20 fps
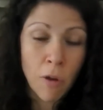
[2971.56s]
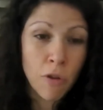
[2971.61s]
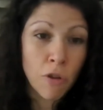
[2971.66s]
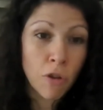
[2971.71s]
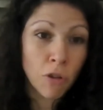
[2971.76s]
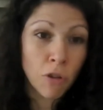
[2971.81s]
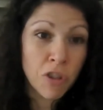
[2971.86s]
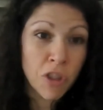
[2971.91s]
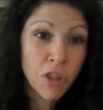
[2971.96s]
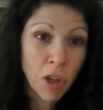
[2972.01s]
Oh,
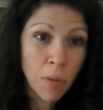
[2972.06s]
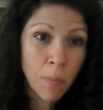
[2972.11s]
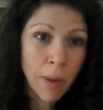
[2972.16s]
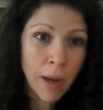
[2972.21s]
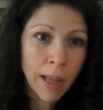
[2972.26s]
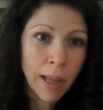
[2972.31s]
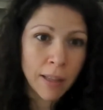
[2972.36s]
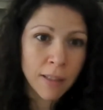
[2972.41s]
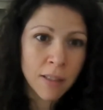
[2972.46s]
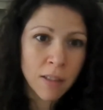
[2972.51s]
you've got 2
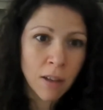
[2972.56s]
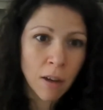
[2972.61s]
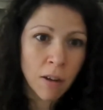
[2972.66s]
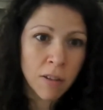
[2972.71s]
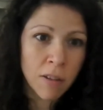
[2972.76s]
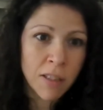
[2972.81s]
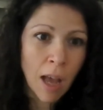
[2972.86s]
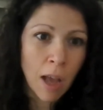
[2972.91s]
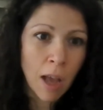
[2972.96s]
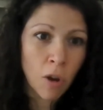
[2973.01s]
minutes to
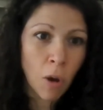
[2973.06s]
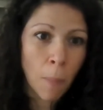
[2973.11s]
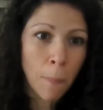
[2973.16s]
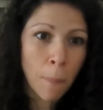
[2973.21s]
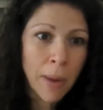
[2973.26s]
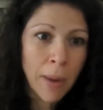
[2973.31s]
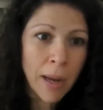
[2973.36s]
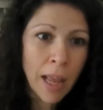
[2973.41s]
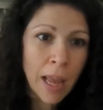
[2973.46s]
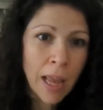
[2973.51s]
answer that. You've got
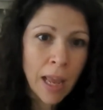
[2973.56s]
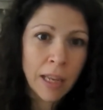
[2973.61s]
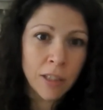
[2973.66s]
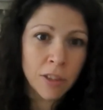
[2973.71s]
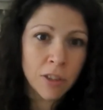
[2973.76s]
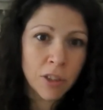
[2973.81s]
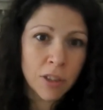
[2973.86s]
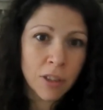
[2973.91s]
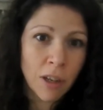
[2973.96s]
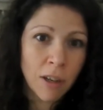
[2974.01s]
a minute
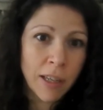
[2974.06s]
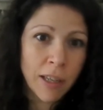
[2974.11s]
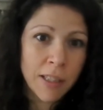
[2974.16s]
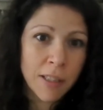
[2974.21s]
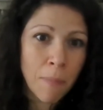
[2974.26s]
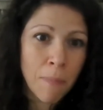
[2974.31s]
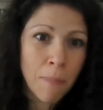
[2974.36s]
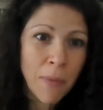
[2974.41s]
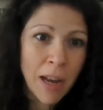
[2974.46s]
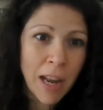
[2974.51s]
each,
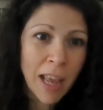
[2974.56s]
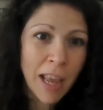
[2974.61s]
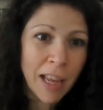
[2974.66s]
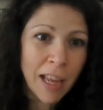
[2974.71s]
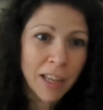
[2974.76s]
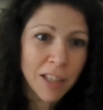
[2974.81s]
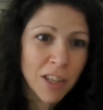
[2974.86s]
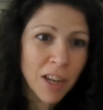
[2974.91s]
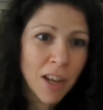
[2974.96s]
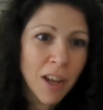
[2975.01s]
guys, a minute
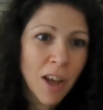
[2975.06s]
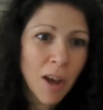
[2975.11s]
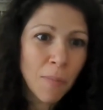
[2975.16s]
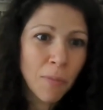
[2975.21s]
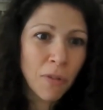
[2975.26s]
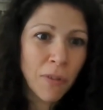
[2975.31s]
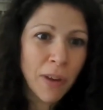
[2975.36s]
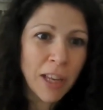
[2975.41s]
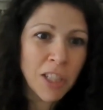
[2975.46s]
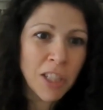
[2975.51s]
each.
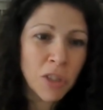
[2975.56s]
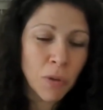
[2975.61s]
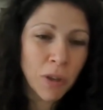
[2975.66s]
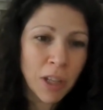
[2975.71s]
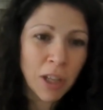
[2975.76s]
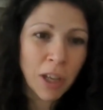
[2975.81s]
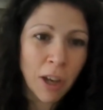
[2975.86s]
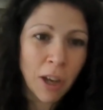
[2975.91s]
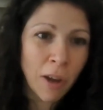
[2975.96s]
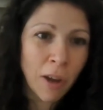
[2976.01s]
Maureen, do you
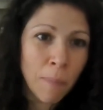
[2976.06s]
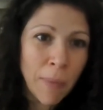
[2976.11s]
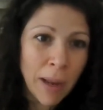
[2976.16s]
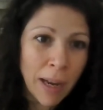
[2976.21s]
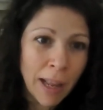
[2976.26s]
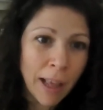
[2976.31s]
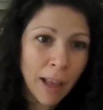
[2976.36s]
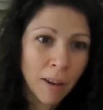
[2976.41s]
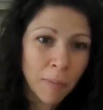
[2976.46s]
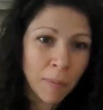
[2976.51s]
want to go?
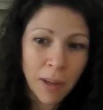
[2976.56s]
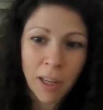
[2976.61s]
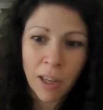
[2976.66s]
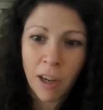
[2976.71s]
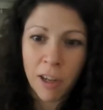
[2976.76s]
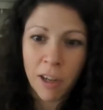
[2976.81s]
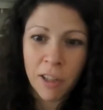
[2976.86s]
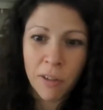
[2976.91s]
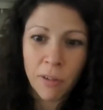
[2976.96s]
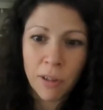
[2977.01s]
Minute, and I'm going to
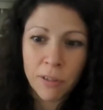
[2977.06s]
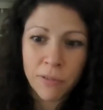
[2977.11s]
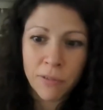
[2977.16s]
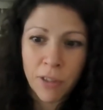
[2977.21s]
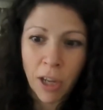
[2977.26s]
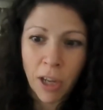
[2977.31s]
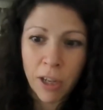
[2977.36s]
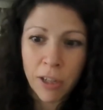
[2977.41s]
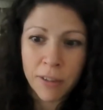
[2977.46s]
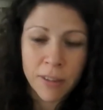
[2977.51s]
cut you off.
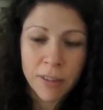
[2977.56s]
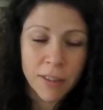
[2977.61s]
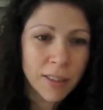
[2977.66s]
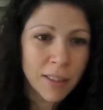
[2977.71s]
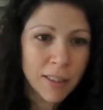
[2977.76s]
Go.